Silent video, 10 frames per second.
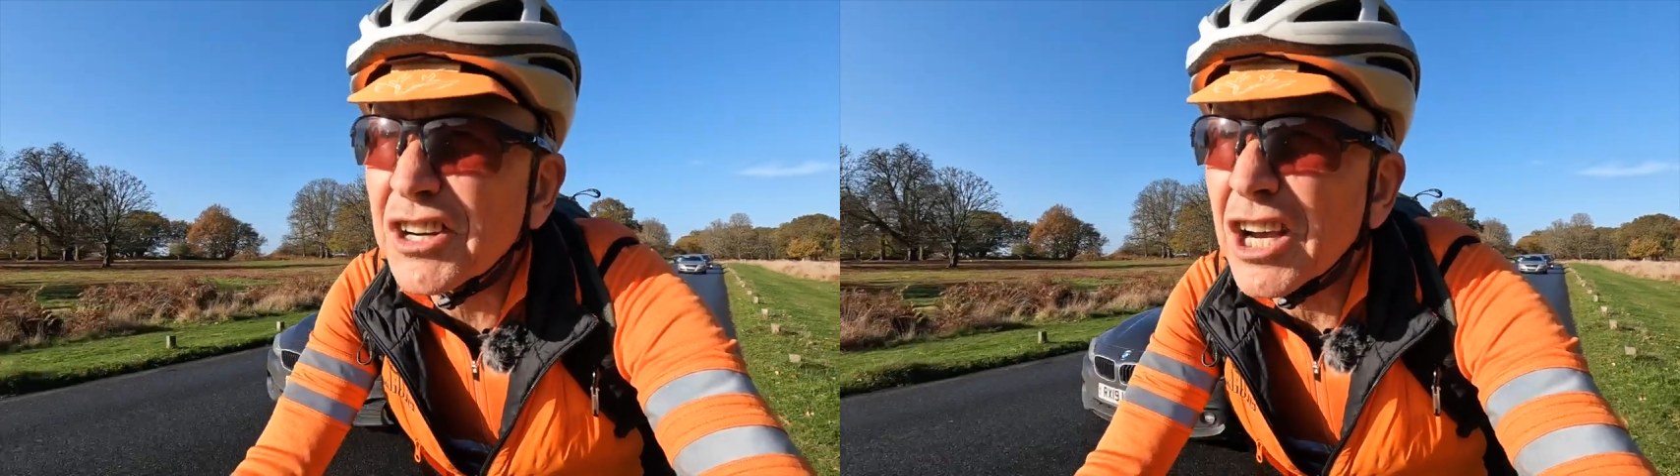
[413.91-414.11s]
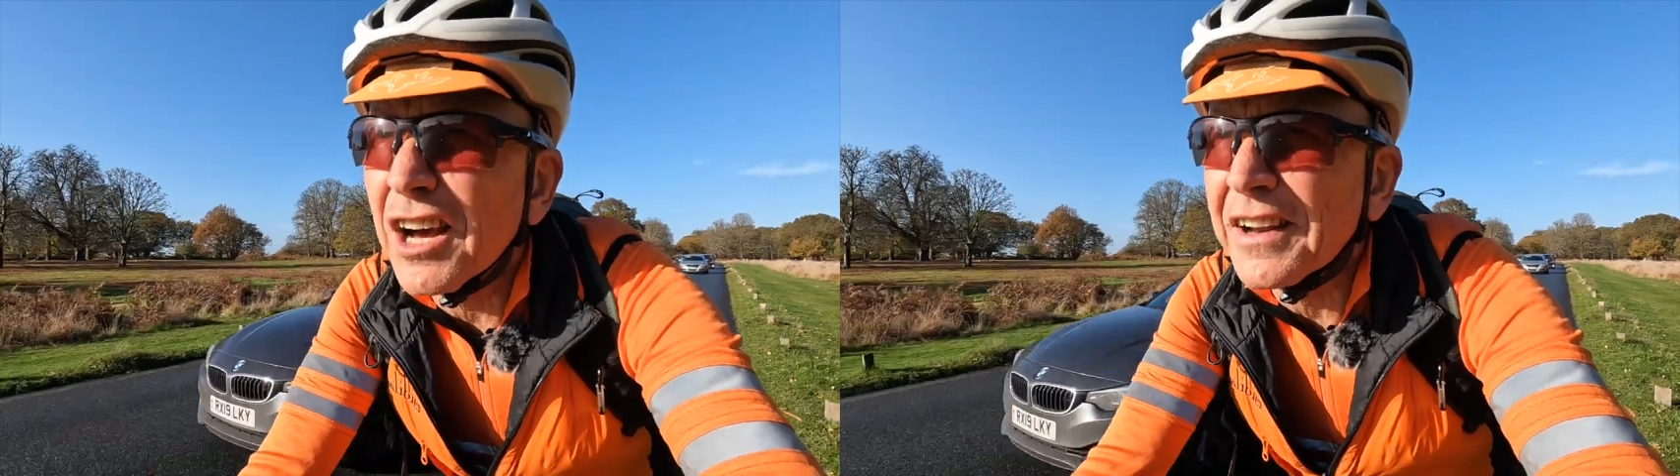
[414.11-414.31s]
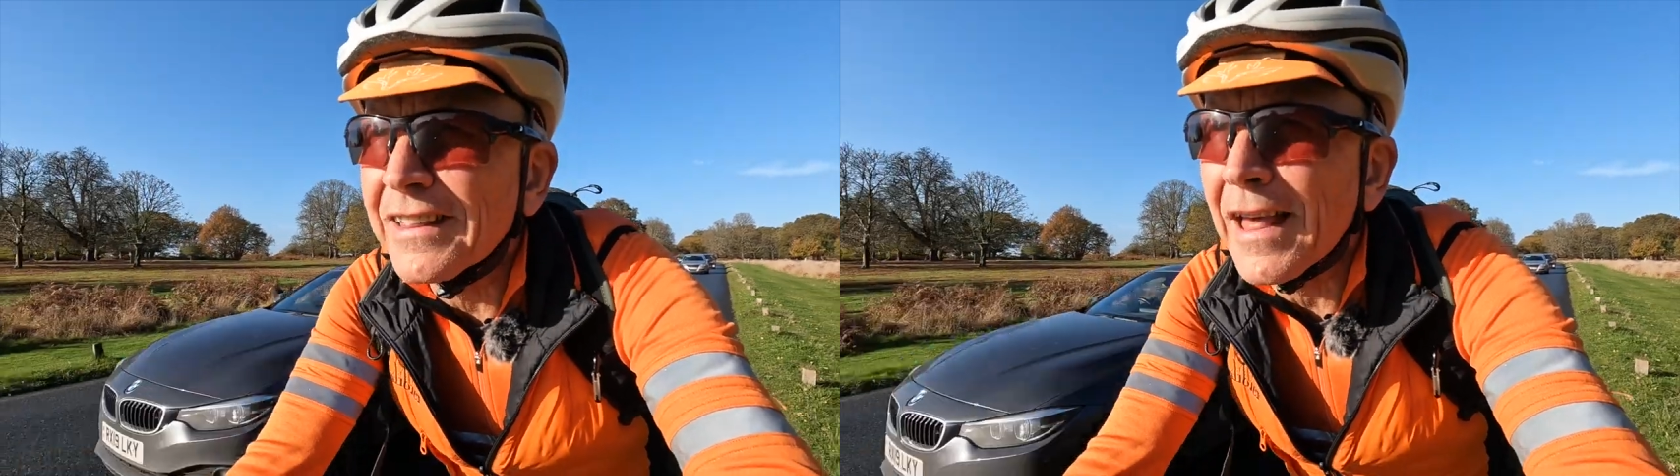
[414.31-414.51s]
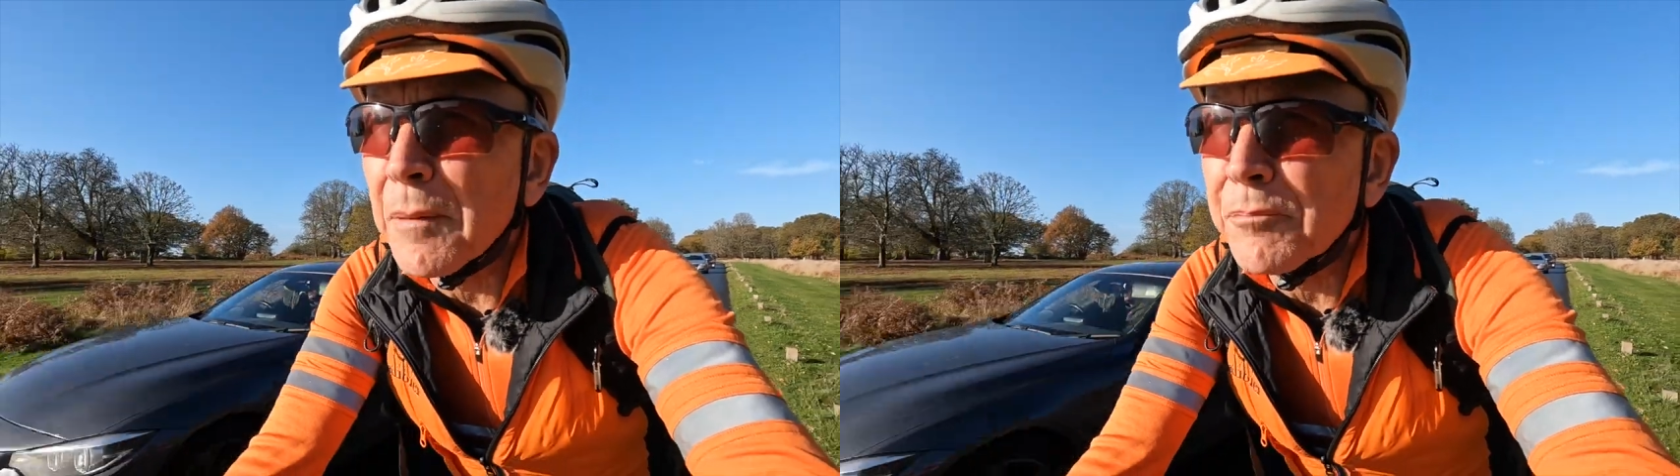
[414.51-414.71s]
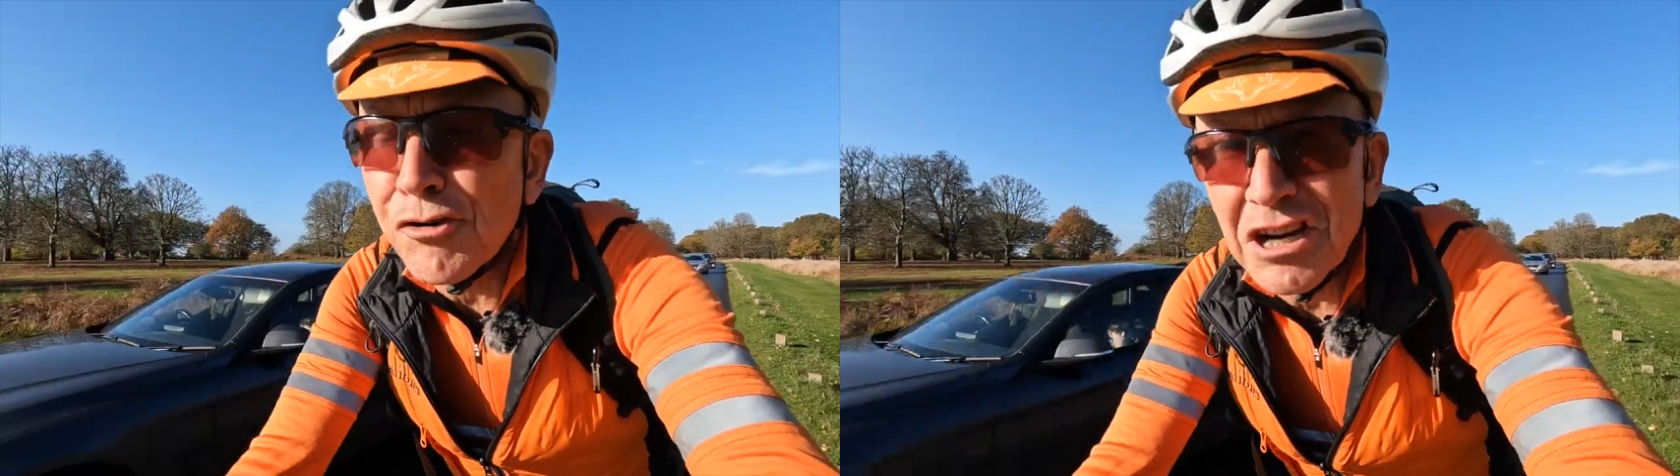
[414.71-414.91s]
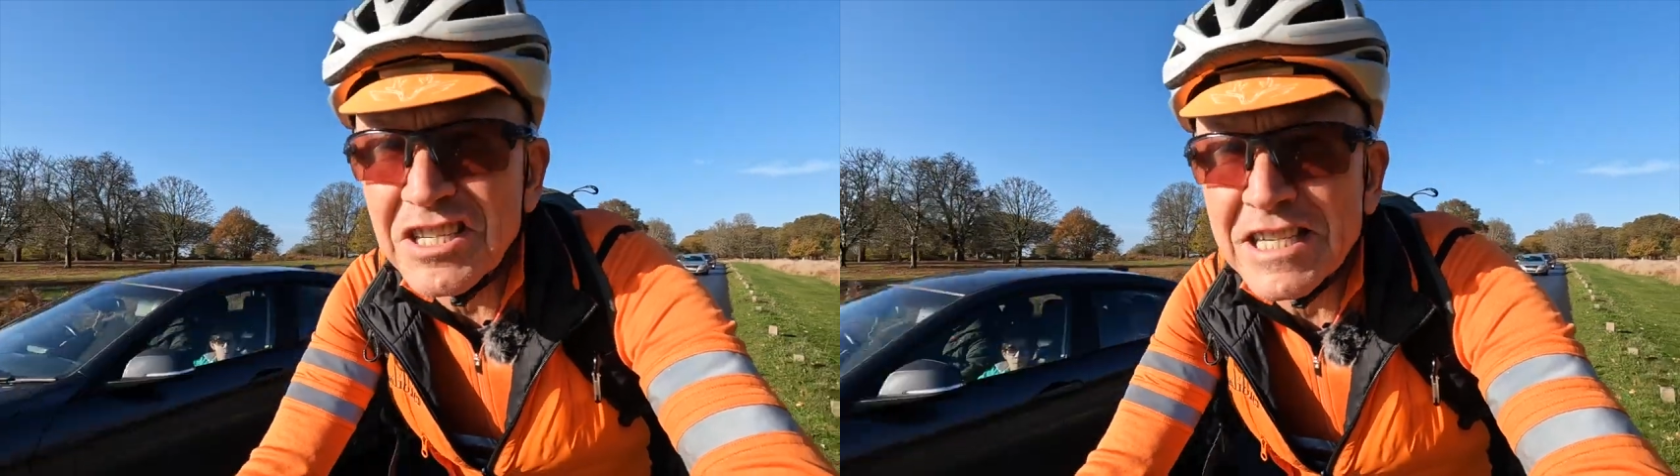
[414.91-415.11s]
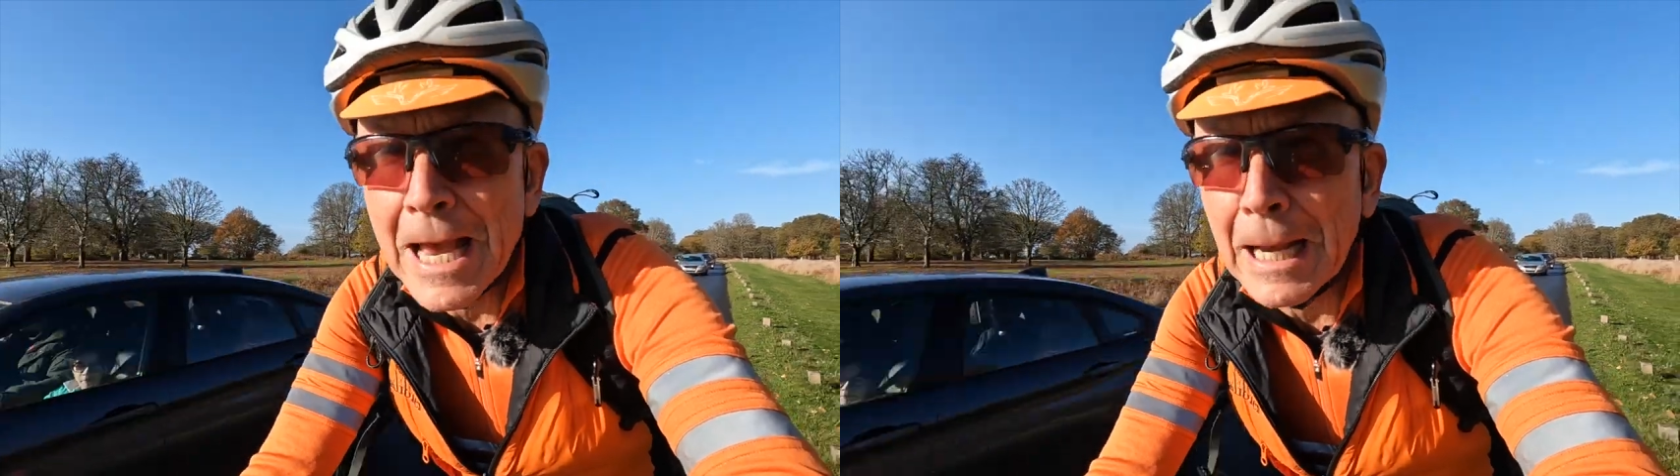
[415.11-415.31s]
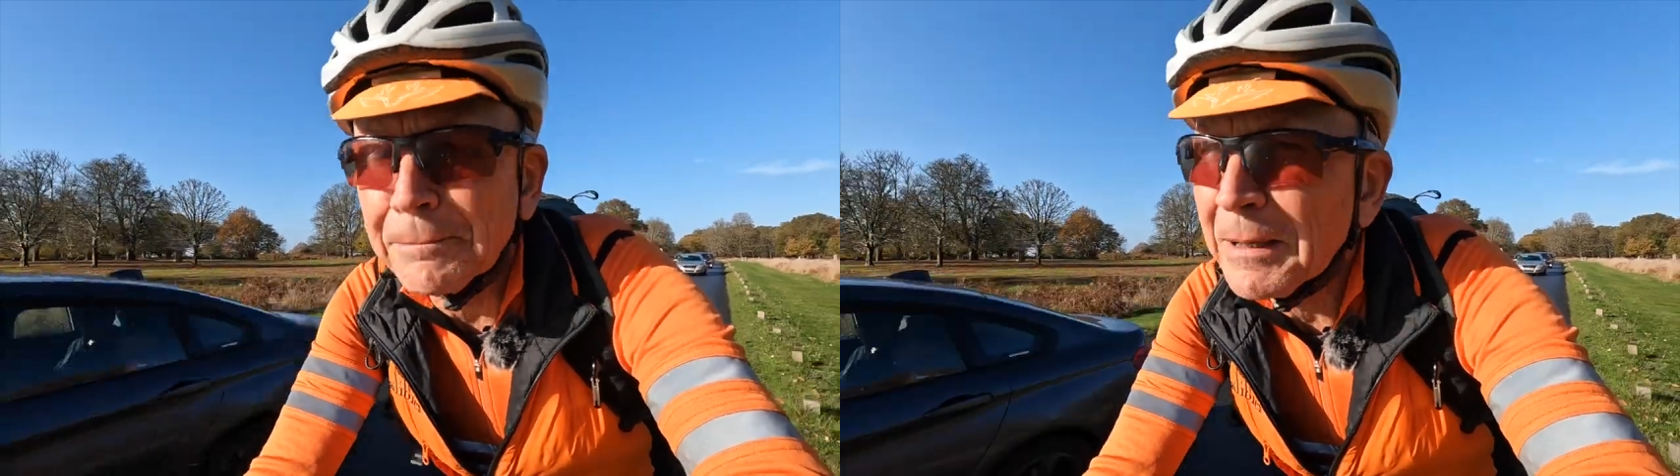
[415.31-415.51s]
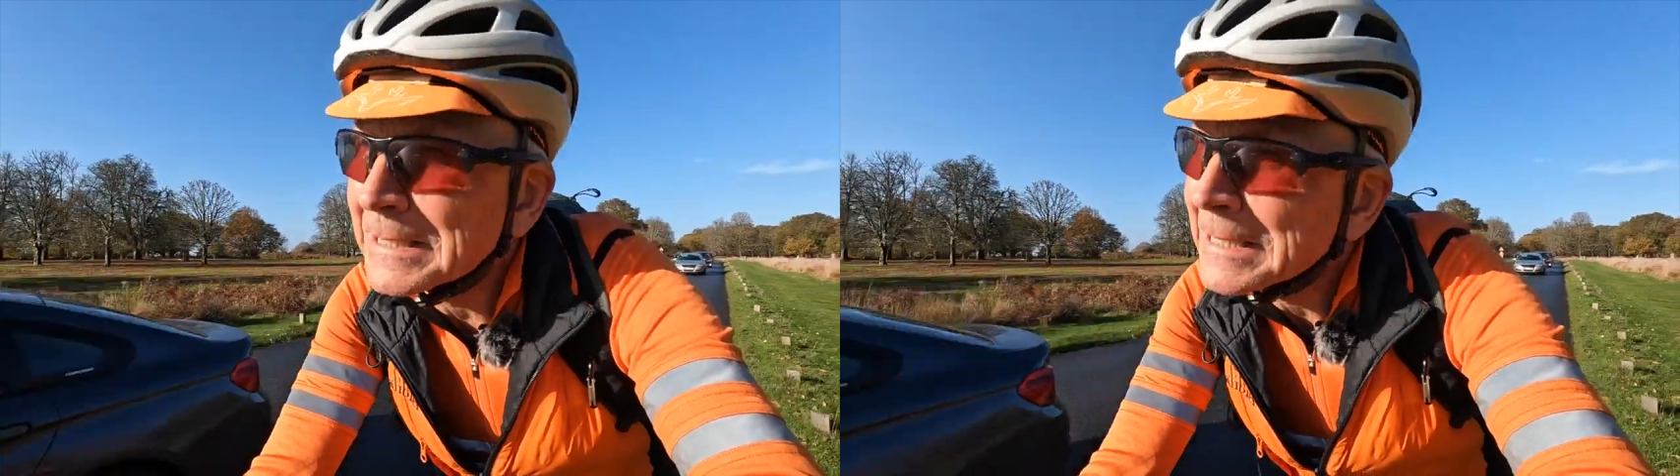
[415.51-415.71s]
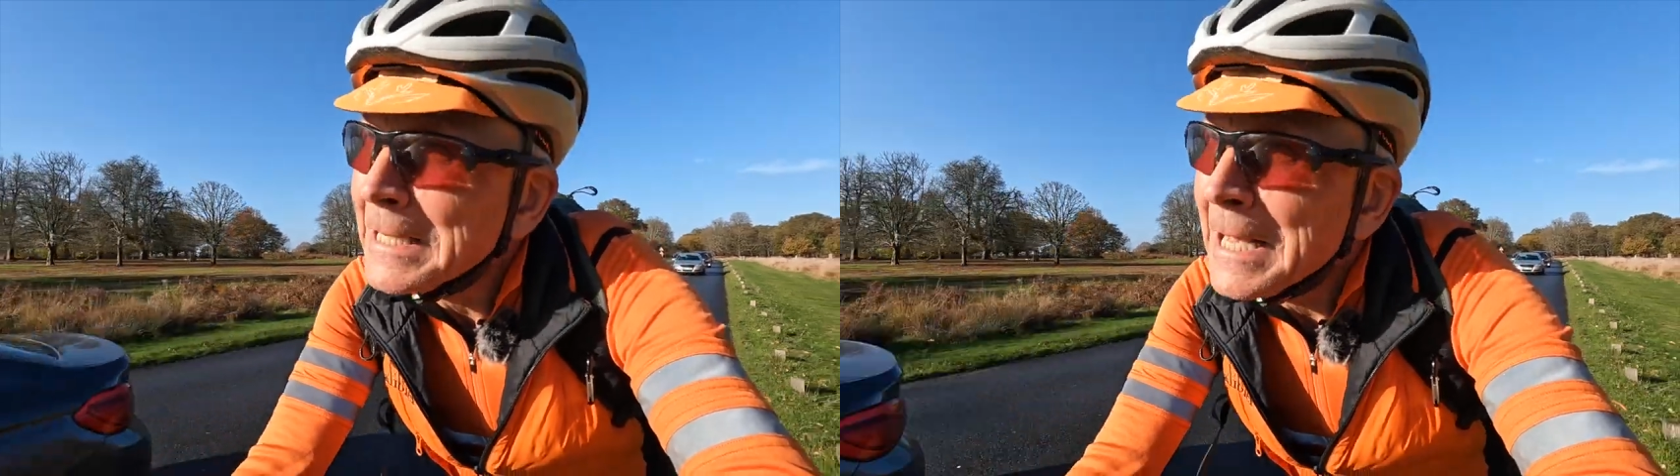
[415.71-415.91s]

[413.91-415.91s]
regarding that price tag, but